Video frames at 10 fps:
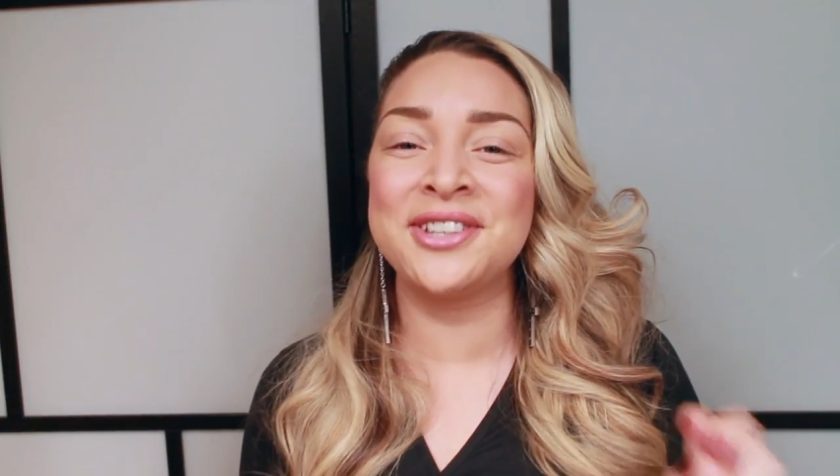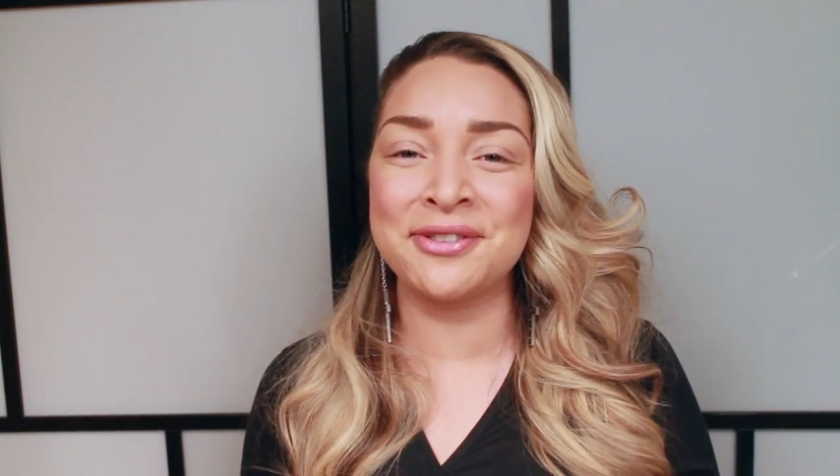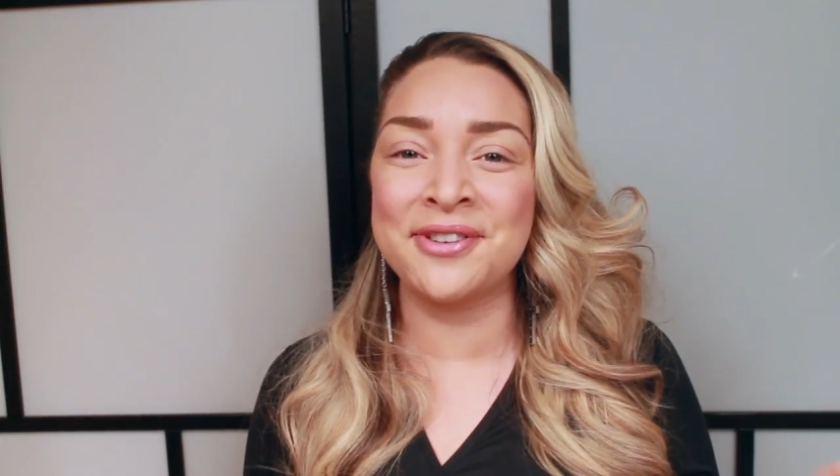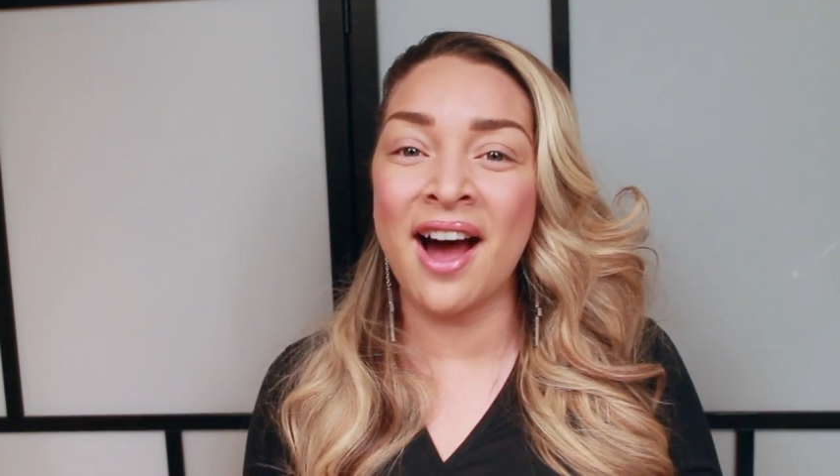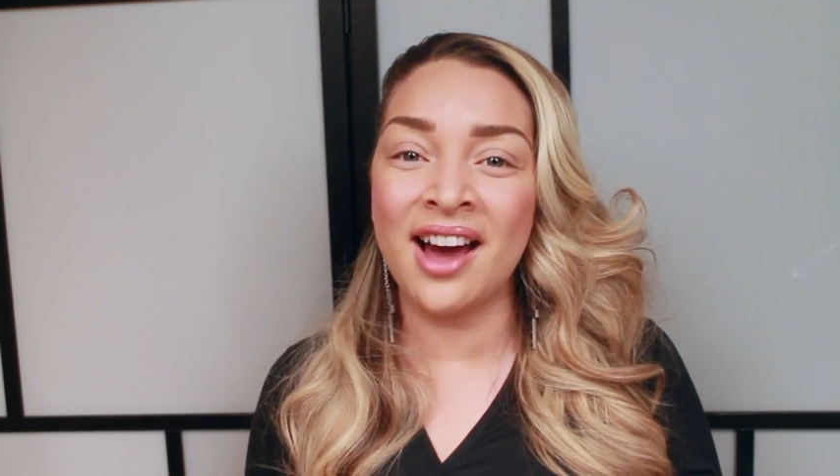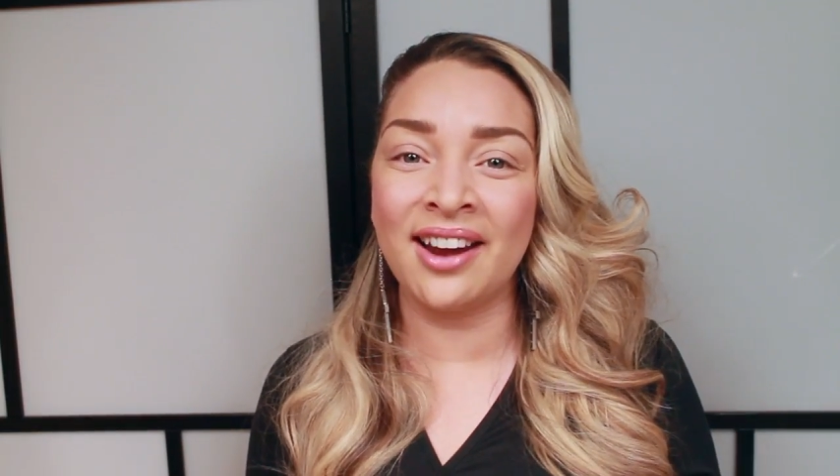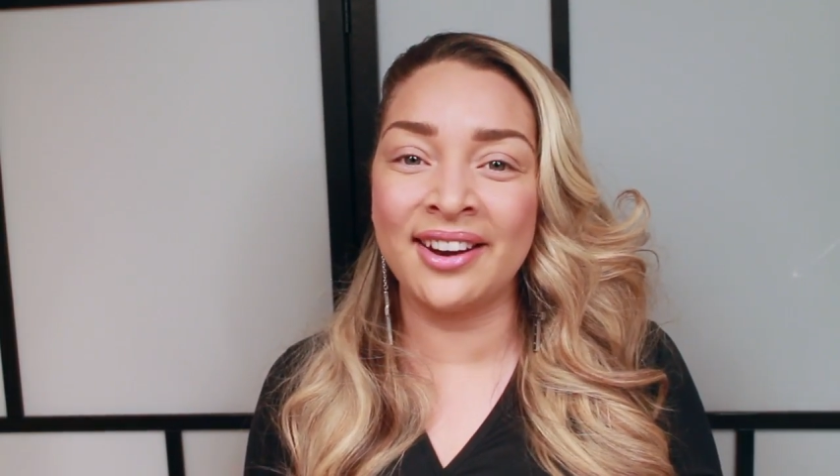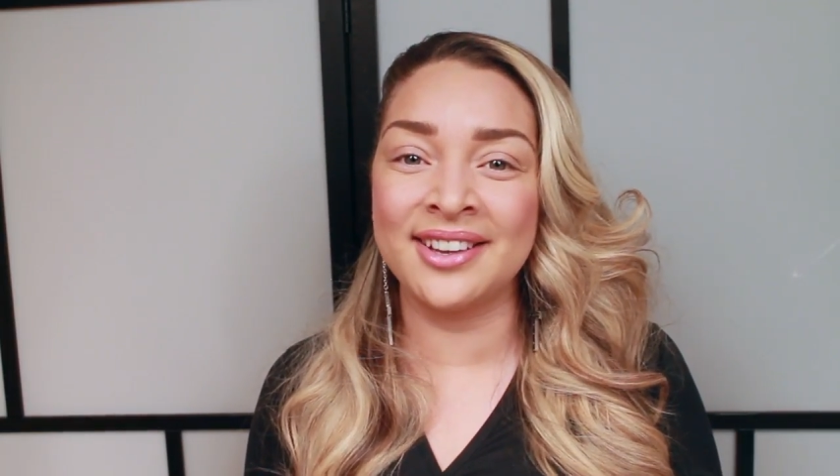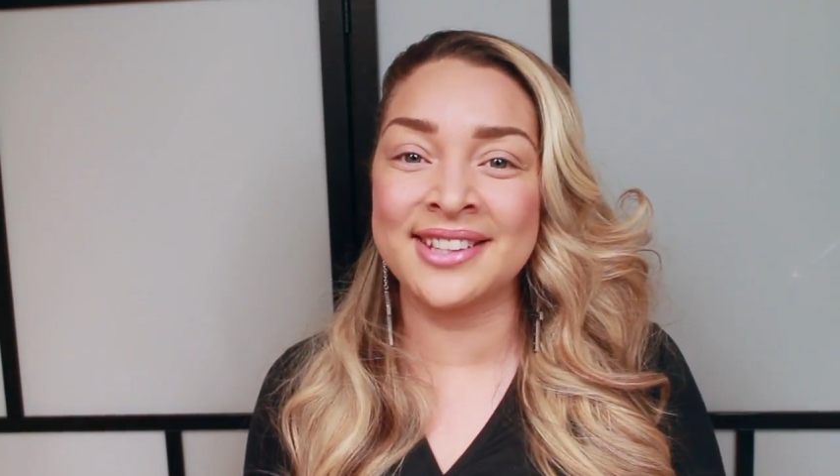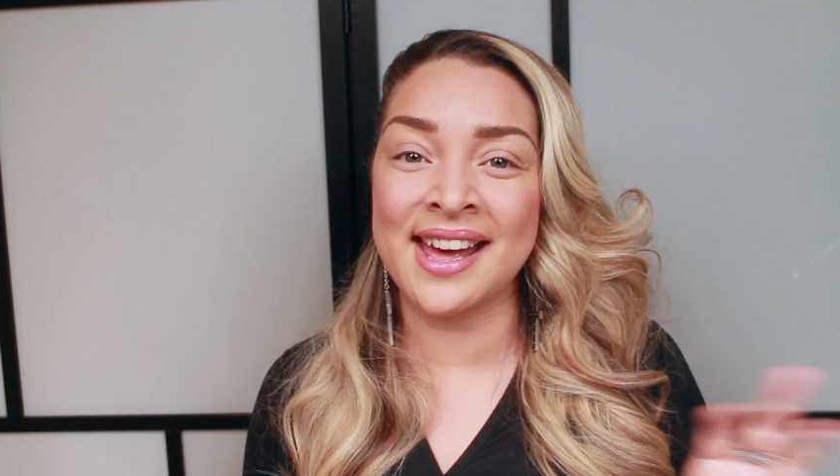different
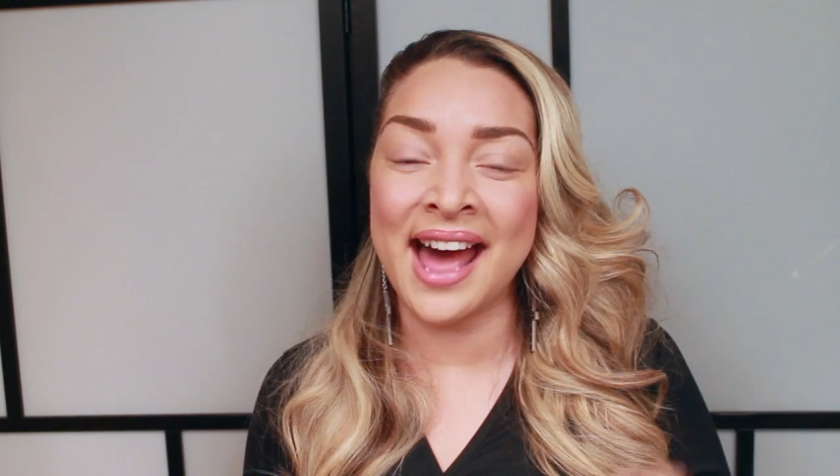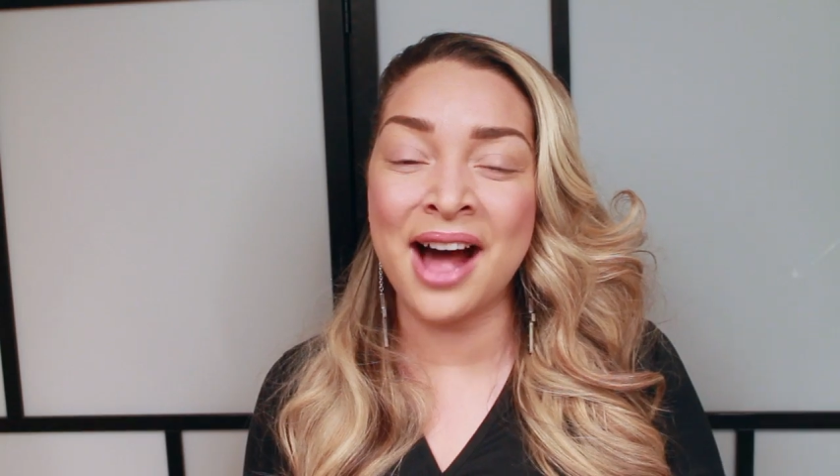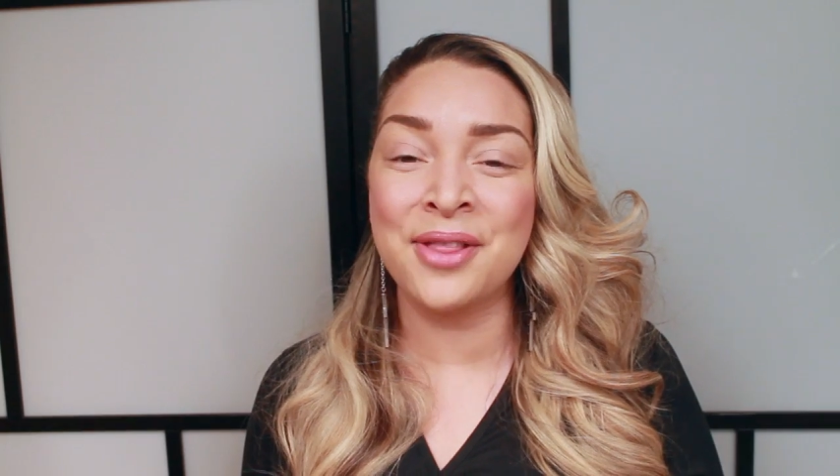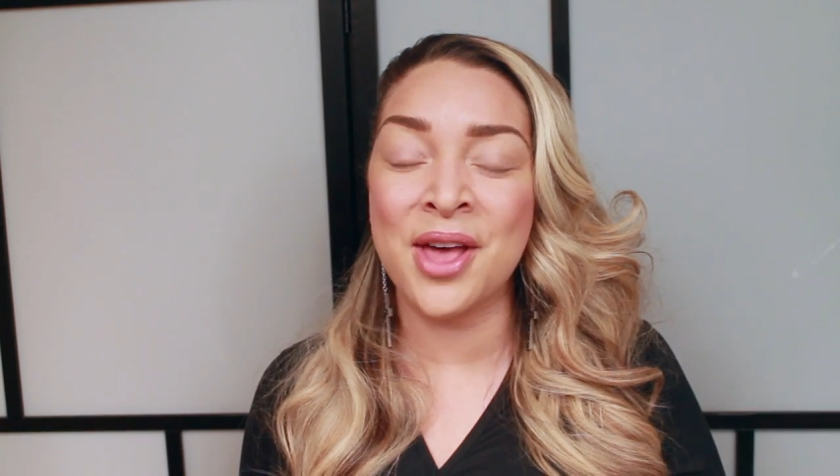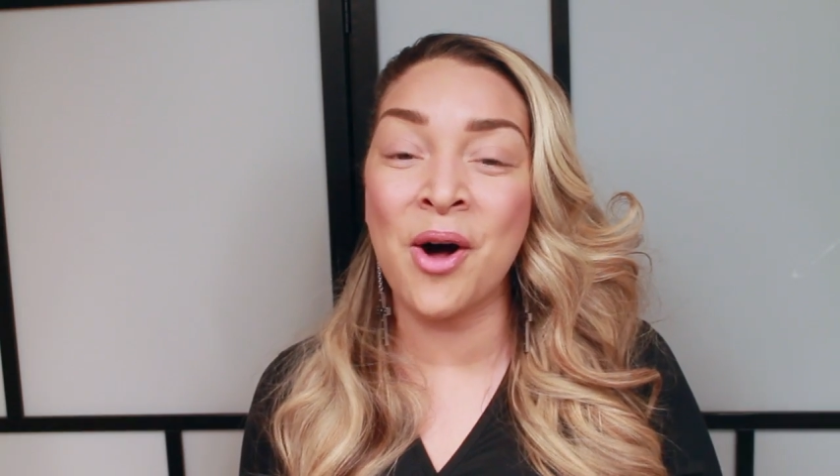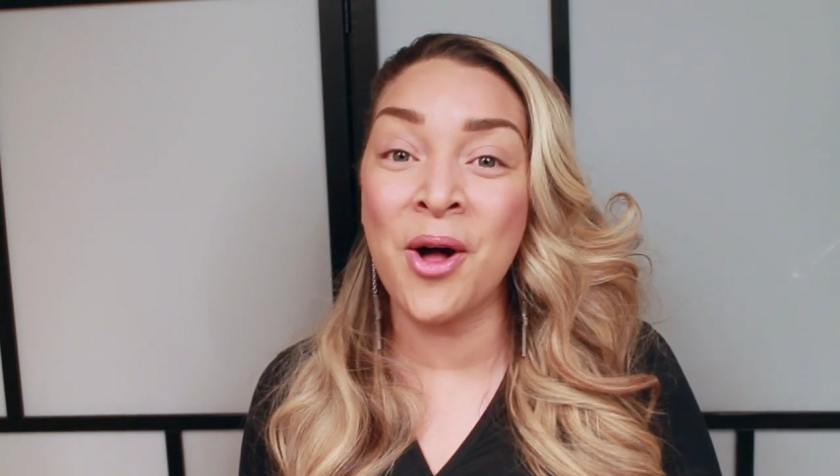eyeliners that are out there